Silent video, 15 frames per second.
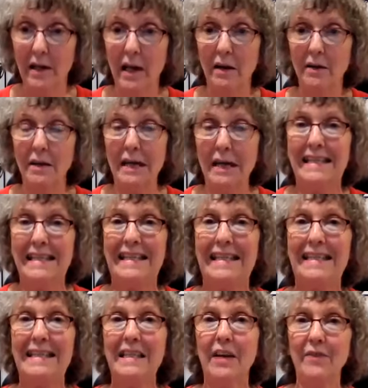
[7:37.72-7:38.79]
Now, in
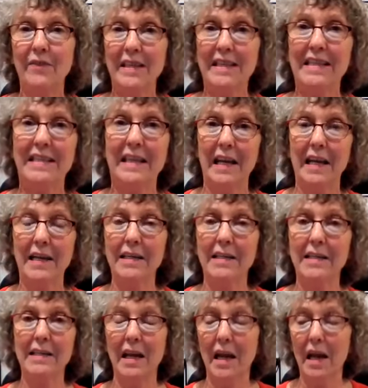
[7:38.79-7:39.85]

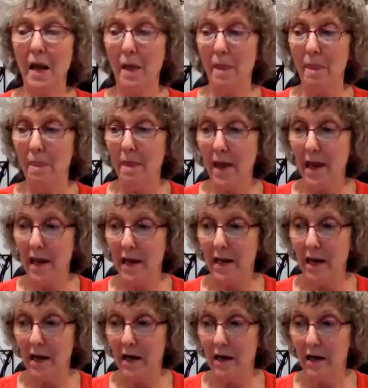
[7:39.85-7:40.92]
1976,
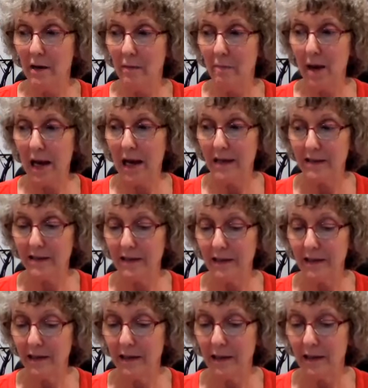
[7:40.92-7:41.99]
they passed
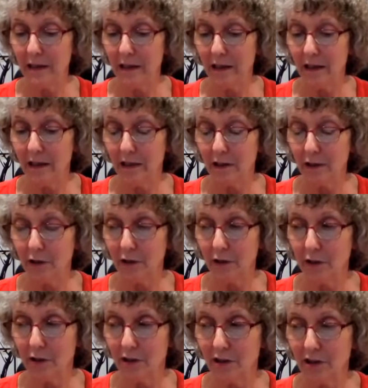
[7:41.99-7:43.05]
the
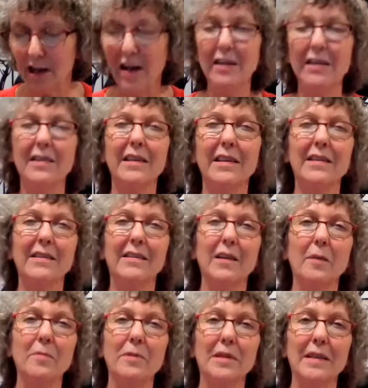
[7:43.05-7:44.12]
Toxic
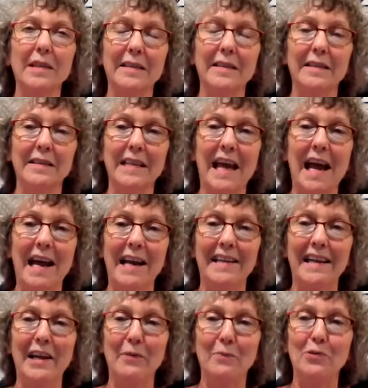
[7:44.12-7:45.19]
Substances
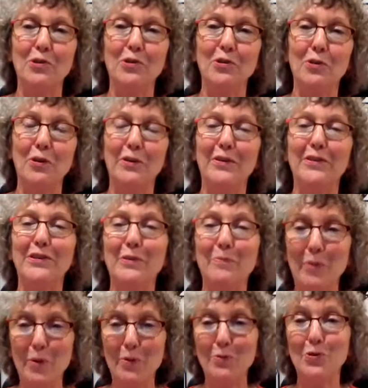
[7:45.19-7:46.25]
Act, and it was
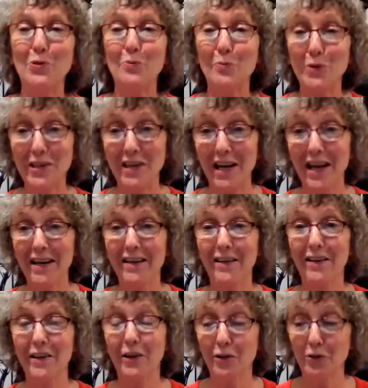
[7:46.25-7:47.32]
supposed to protect
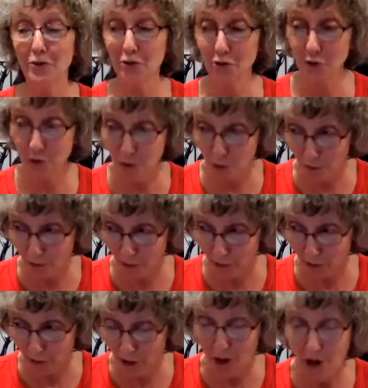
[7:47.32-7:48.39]
the
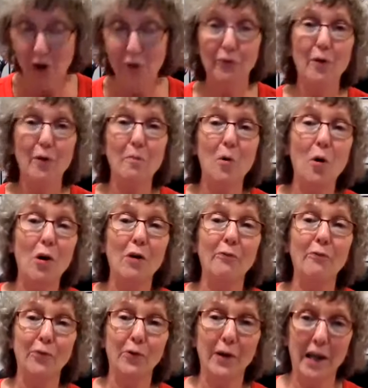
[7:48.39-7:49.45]
consumer from
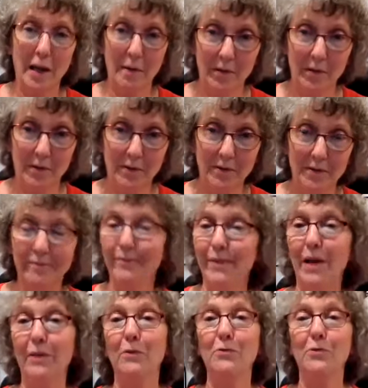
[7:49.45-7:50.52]
harmful chemicals.
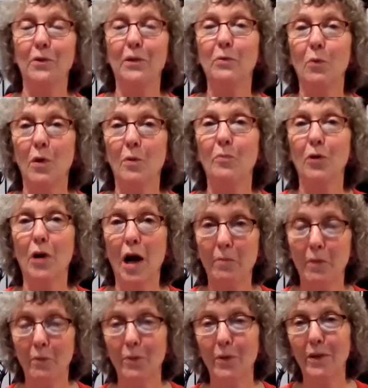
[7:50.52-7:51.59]
And there's only one
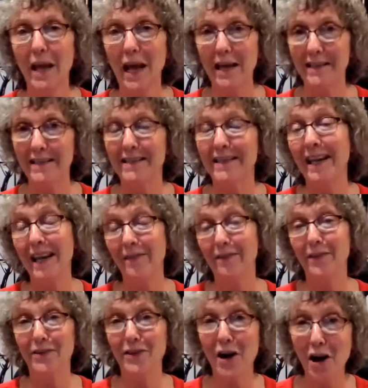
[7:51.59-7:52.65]
problem with that, is that
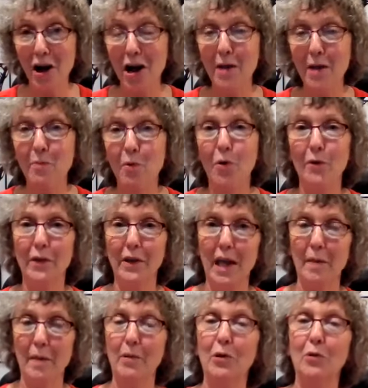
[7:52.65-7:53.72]
at the time, all the
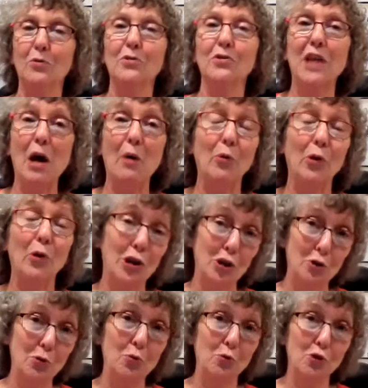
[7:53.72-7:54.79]
chemicals that were
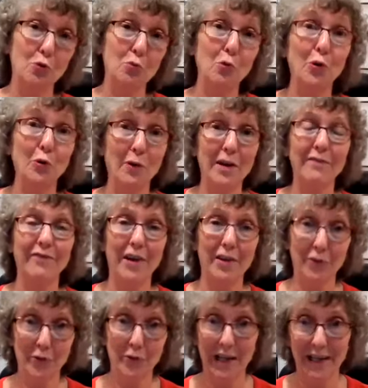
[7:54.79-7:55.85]
in use were
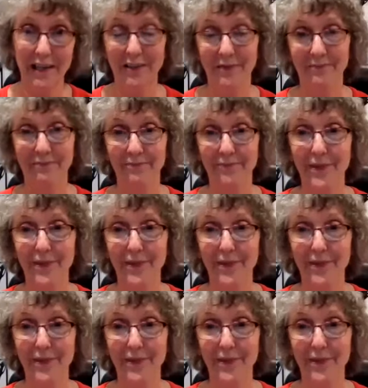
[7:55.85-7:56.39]
grandfathered in.